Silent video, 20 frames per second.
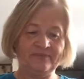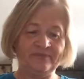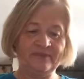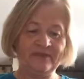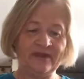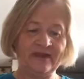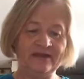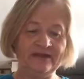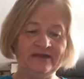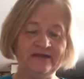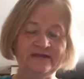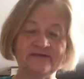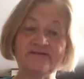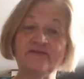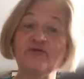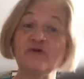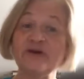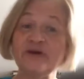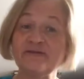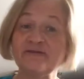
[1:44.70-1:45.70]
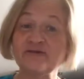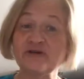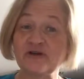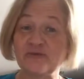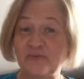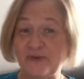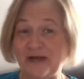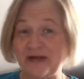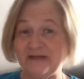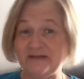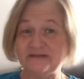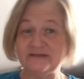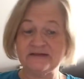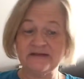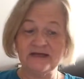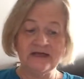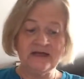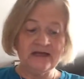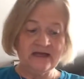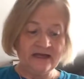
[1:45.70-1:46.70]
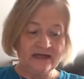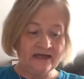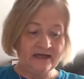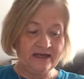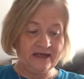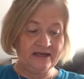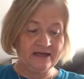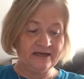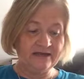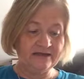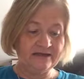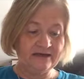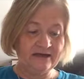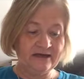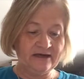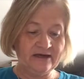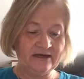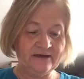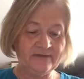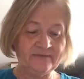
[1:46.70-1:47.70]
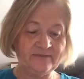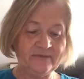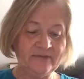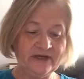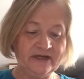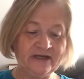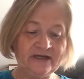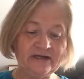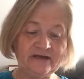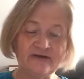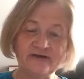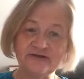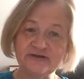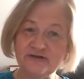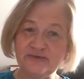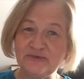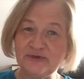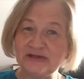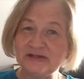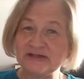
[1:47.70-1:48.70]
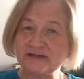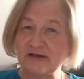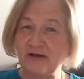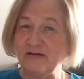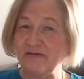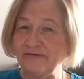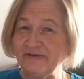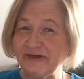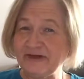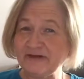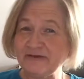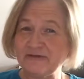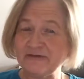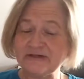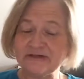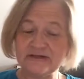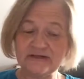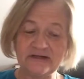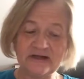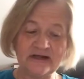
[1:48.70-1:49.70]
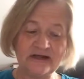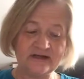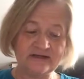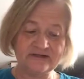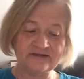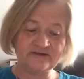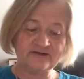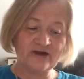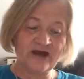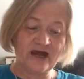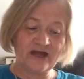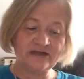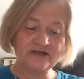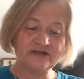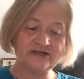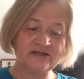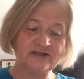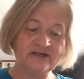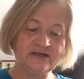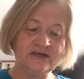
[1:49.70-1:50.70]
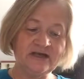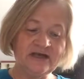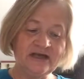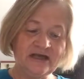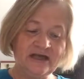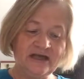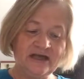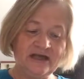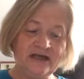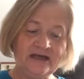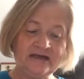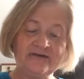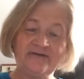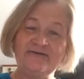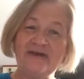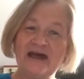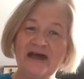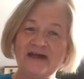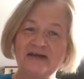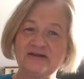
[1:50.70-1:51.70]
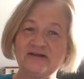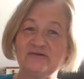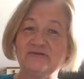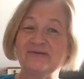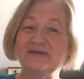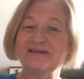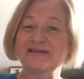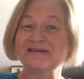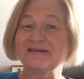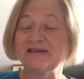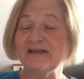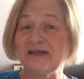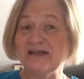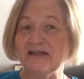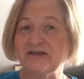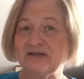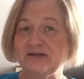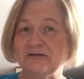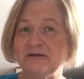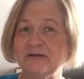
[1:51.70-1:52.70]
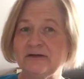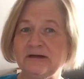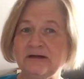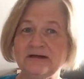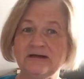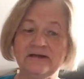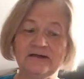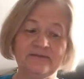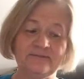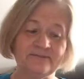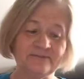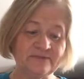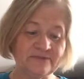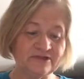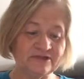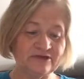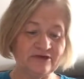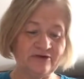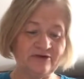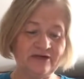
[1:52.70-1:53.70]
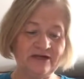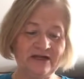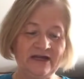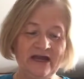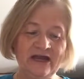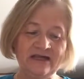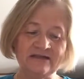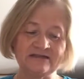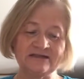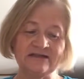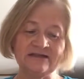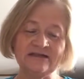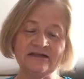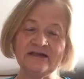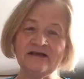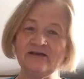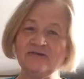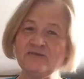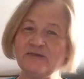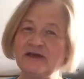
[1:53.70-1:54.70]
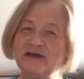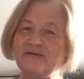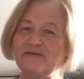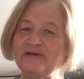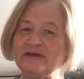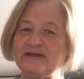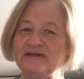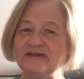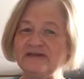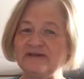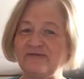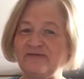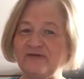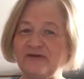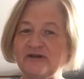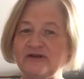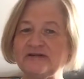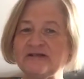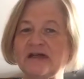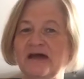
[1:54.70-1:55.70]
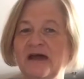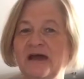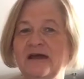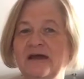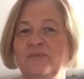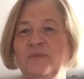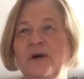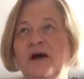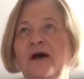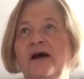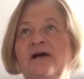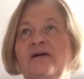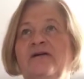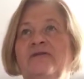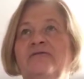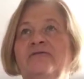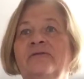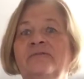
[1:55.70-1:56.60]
is void of terpenes. And it can also be a solvent extraction and a vacuum distillation. And so it has a little bit of a different type of